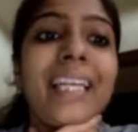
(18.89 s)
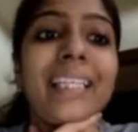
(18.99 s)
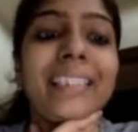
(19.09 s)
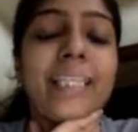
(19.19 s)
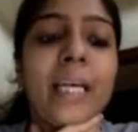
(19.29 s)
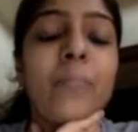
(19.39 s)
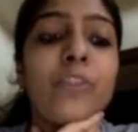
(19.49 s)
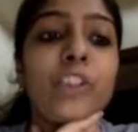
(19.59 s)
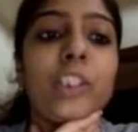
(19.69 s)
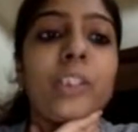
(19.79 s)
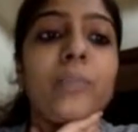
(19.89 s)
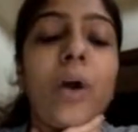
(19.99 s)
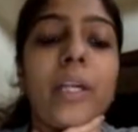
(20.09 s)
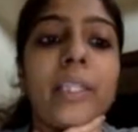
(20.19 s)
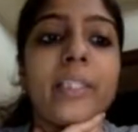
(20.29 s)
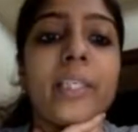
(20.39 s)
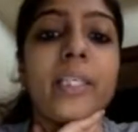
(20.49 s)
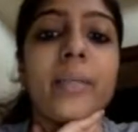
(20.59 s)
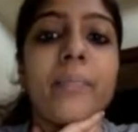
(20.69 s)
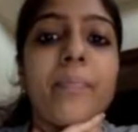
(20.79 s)
This is an exam which is
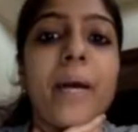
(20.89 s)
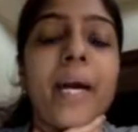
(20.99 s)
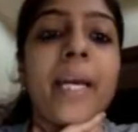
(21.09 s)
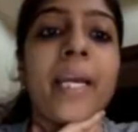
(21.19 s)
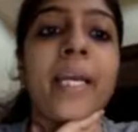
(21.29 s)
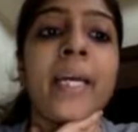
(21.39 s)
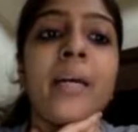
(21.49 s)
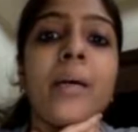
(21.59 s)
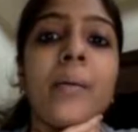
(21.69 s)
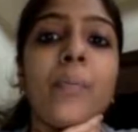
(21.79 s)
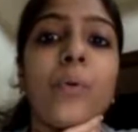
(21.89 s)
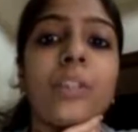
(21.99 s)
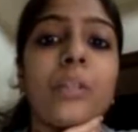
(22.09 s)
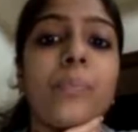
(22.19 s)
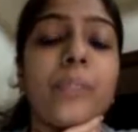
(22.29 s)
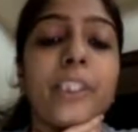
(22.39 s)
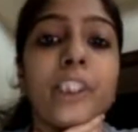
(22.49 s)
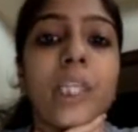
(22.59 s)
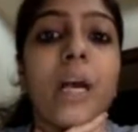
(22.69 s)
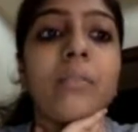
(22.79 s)
monitored by both
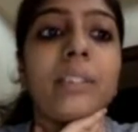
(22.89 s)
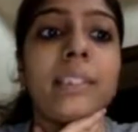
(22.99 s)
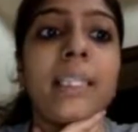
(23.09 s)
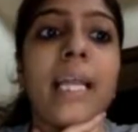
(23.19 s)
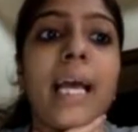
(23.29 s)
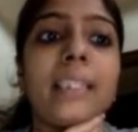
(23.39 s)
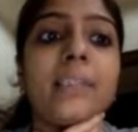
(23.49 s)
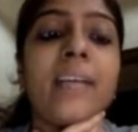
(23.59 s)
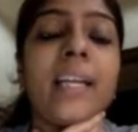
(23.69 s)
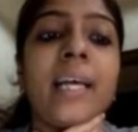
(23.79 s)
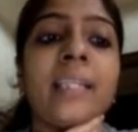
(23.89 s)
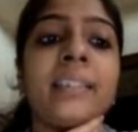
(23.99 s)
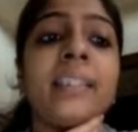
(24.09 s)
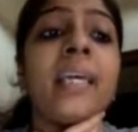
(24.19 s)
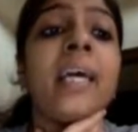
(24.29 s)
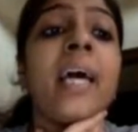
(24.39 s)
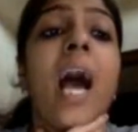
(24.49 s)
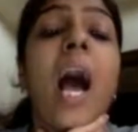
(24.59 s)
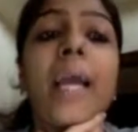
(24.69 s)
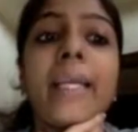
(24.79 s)
British Council as well as
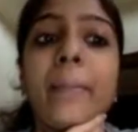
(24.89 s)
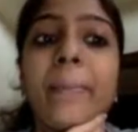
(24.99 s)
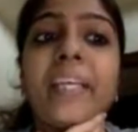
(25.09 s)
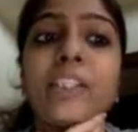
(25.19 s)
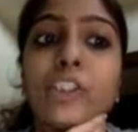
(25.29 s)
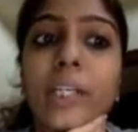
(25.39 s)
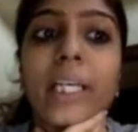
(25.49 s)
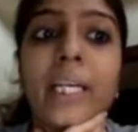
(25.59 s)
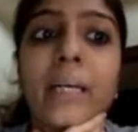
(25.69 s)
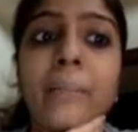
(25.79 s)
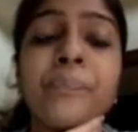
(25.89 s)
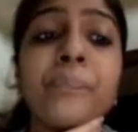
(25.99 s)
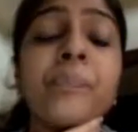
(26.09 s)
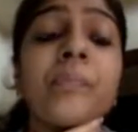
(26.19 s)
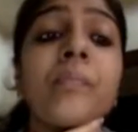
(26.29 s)
IDP Australia.